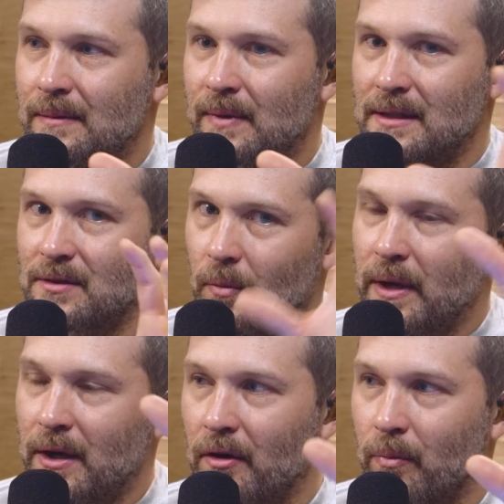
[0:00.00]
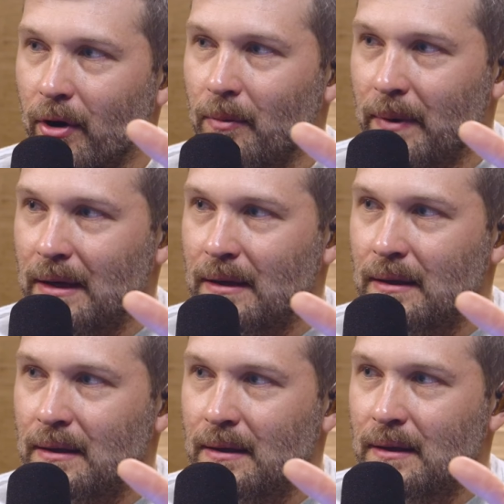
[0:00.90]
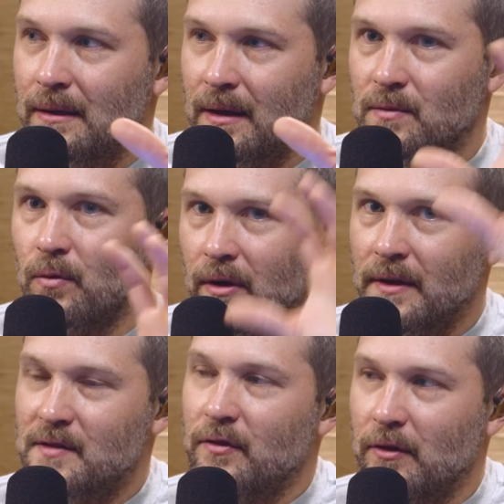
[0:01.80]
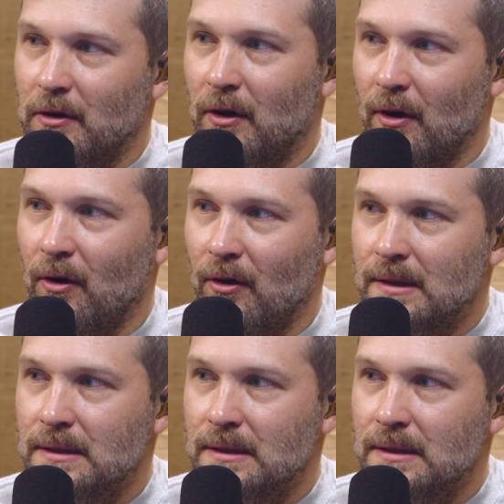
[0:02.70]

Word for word: Because there'll be another prayer meeting. Yeah because we're in this for the long haul.